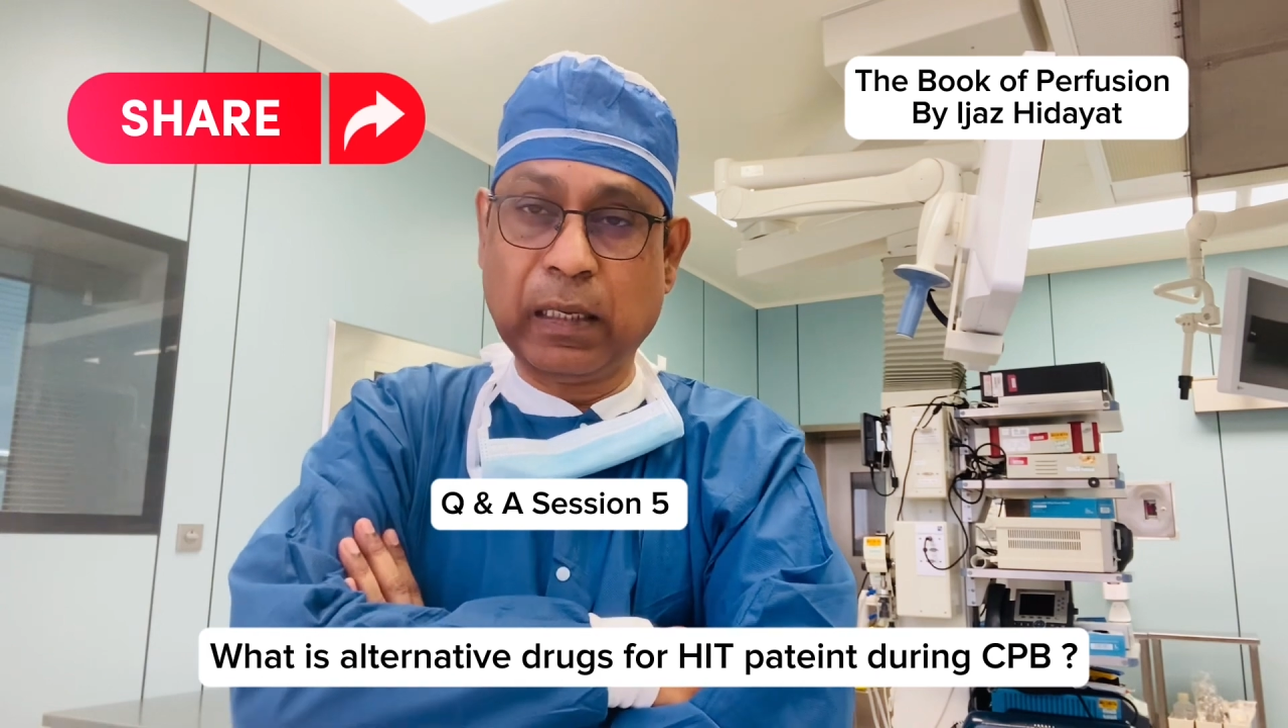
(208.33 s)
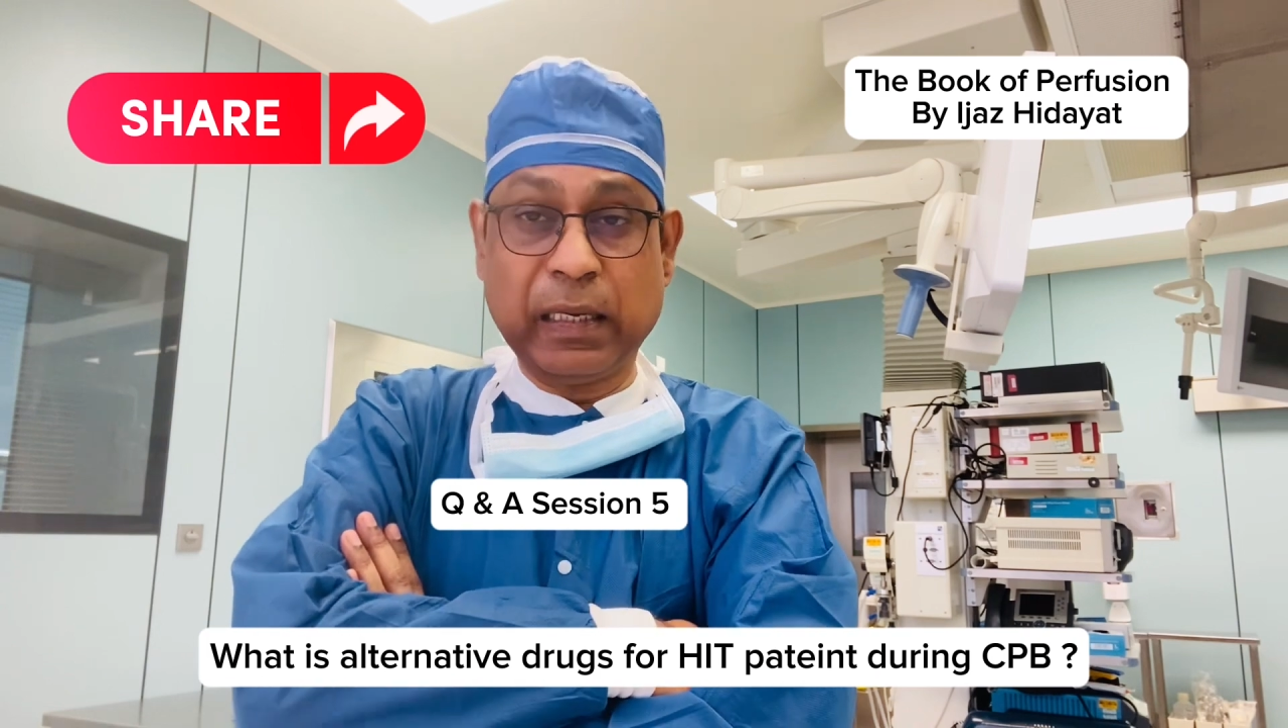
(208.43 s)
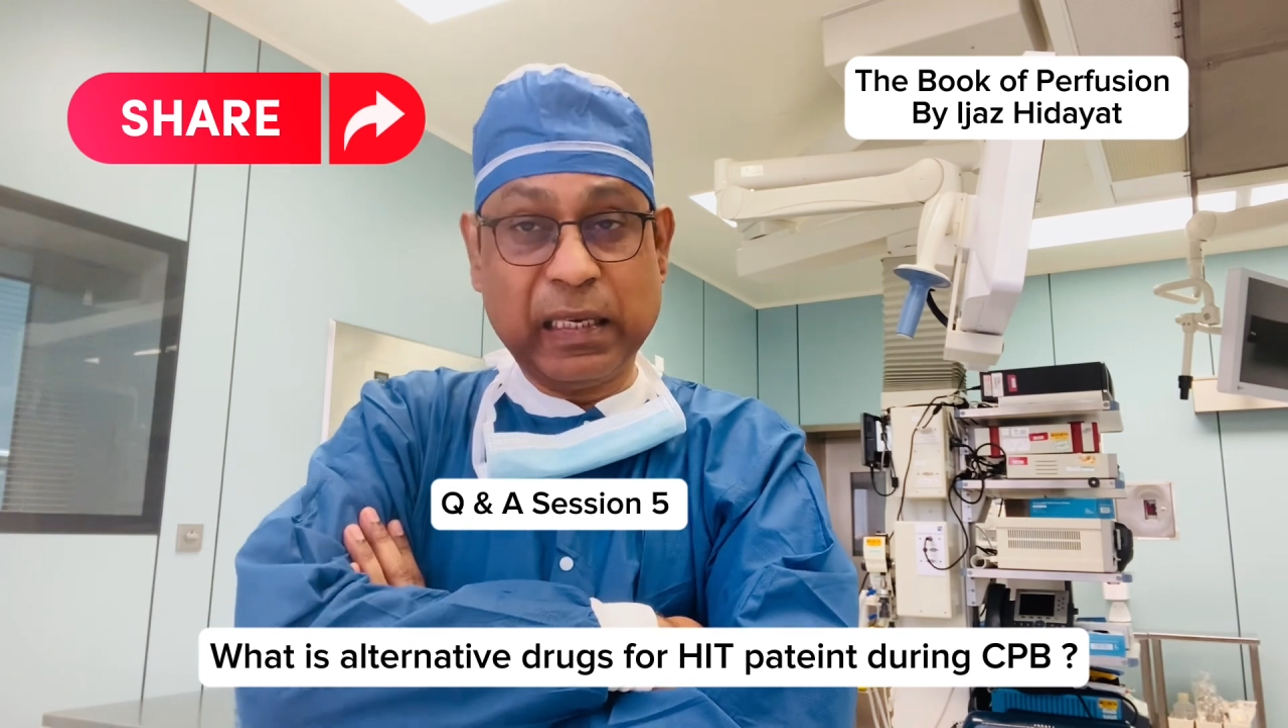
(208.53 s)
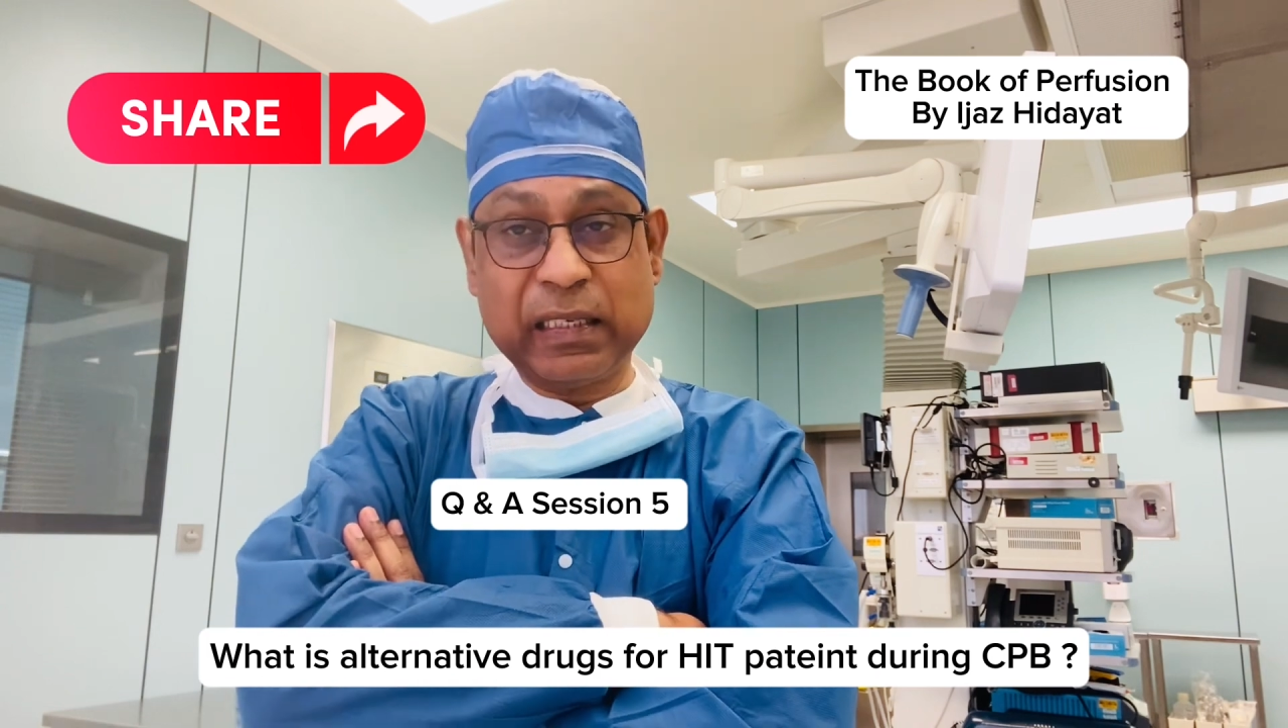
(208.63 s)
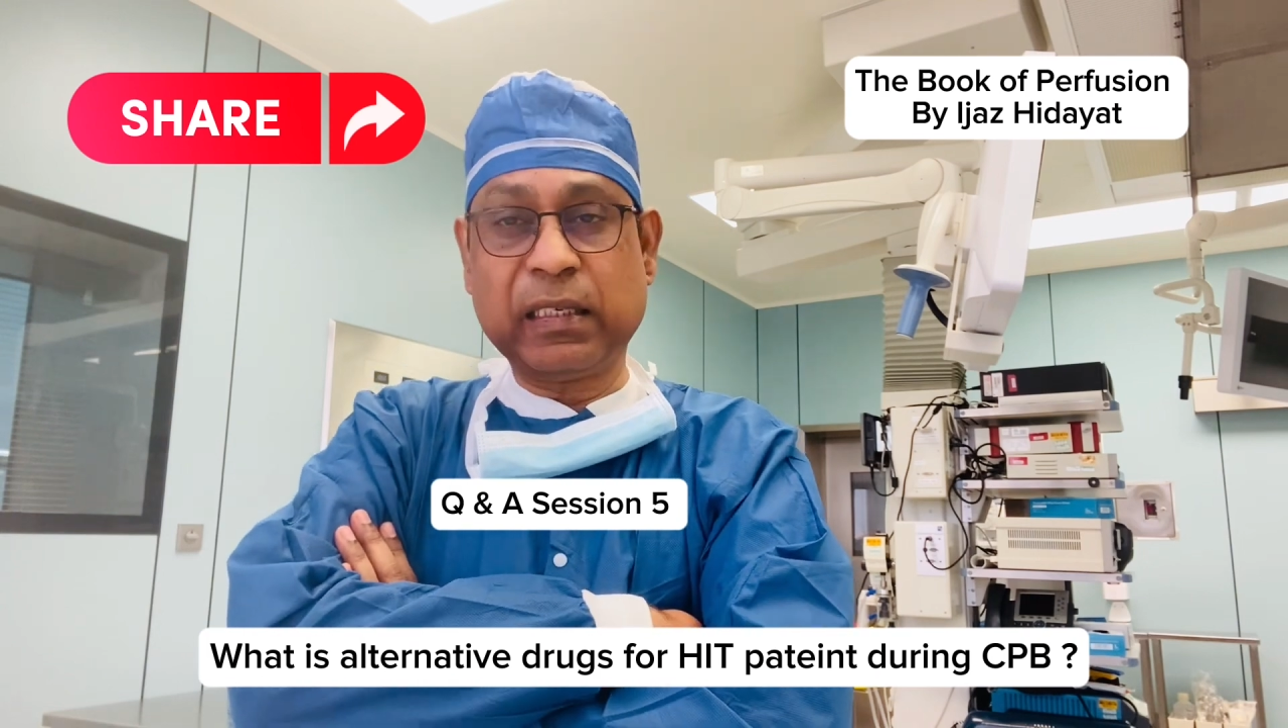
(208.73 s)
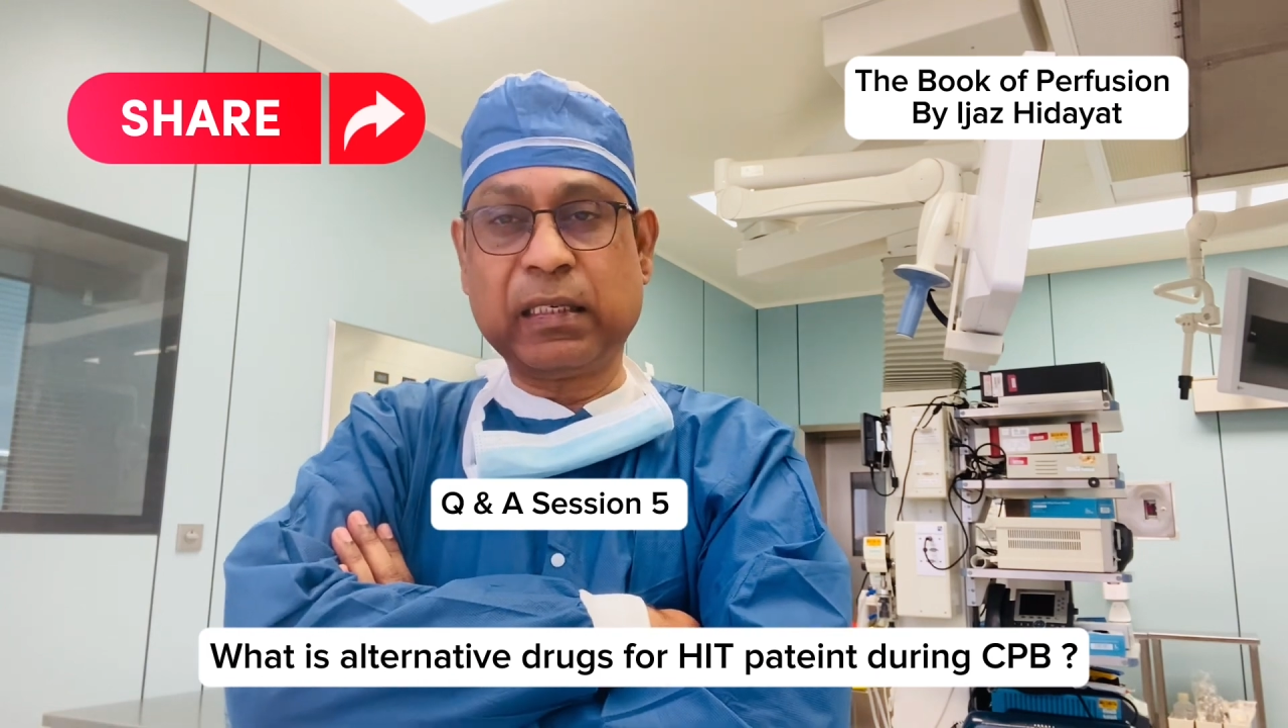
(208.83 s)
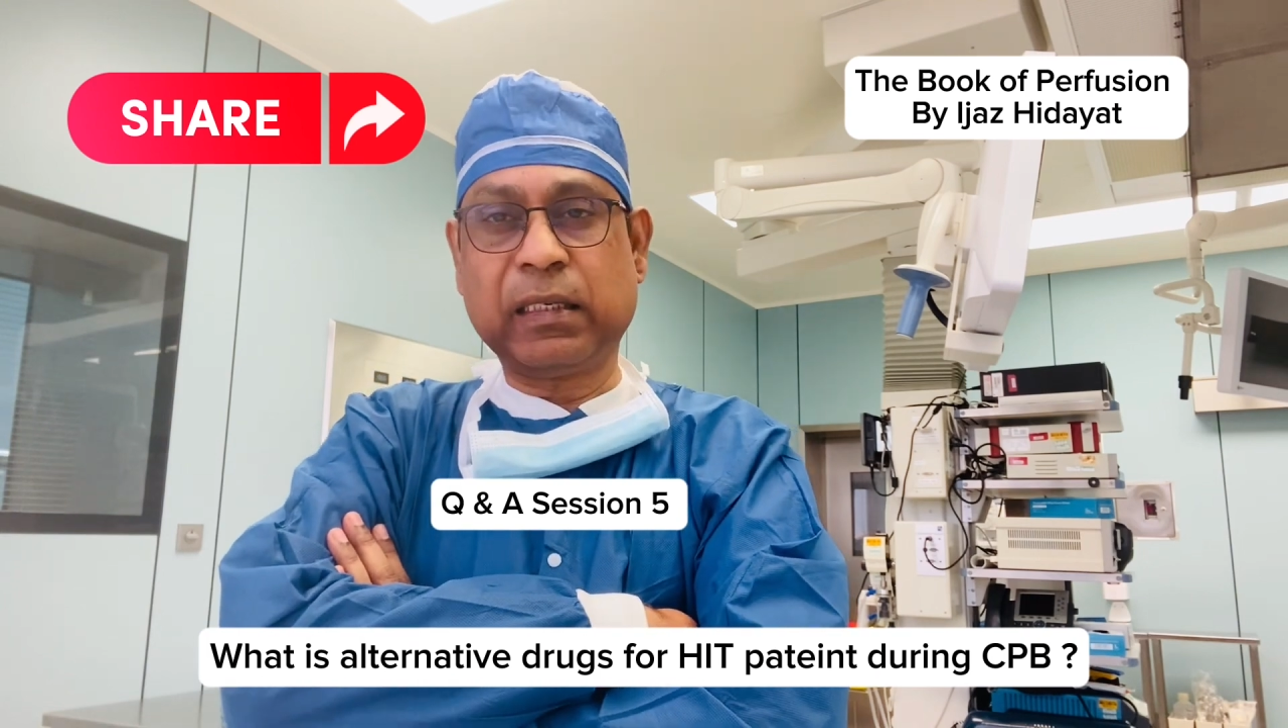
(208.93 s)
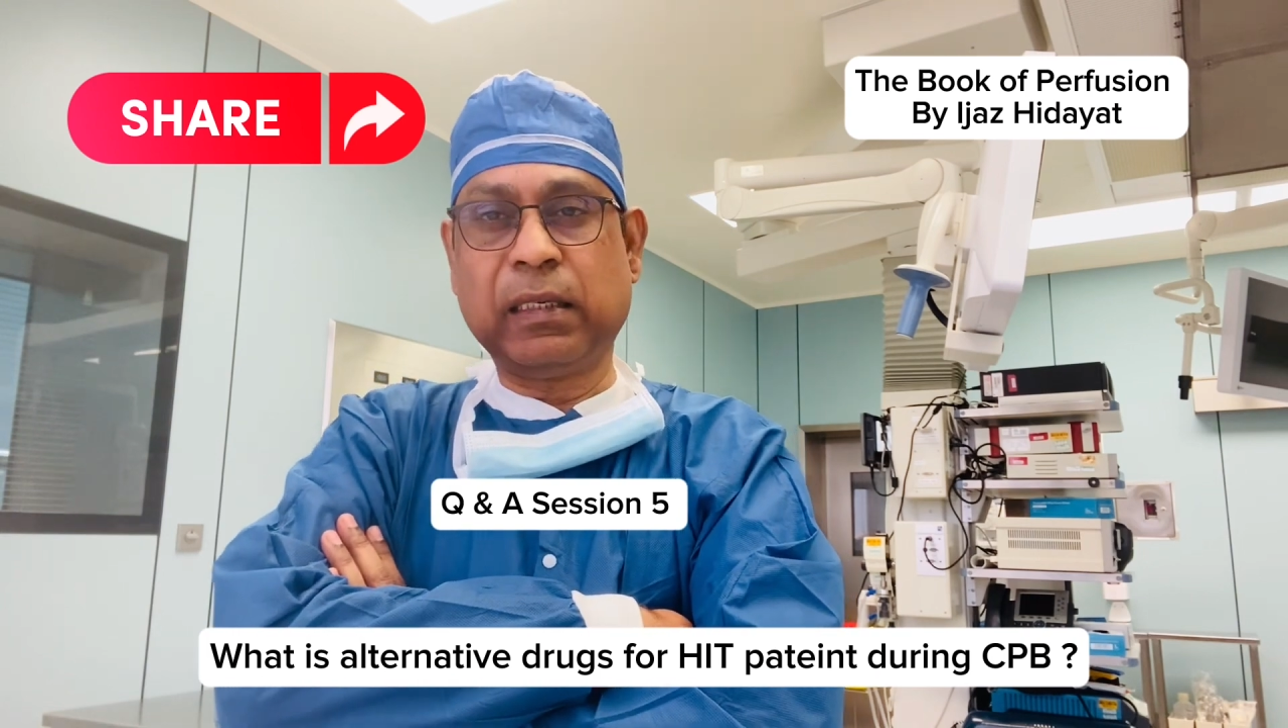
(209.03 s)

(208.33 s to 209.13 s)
ACT